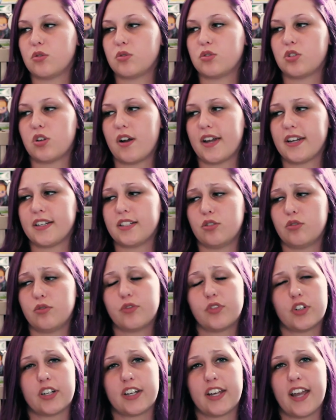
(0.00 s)
trying to
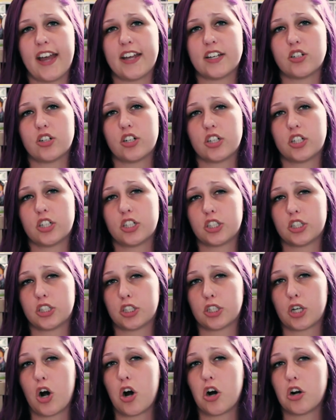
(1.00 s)
forget
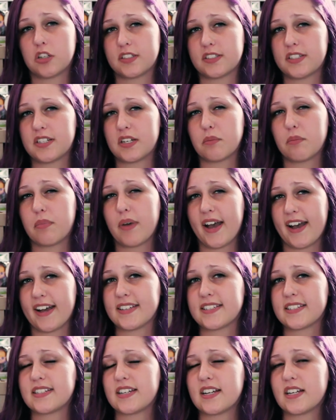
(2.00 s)
her haunting
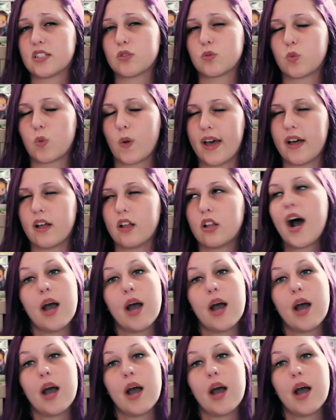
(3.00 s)
past as well.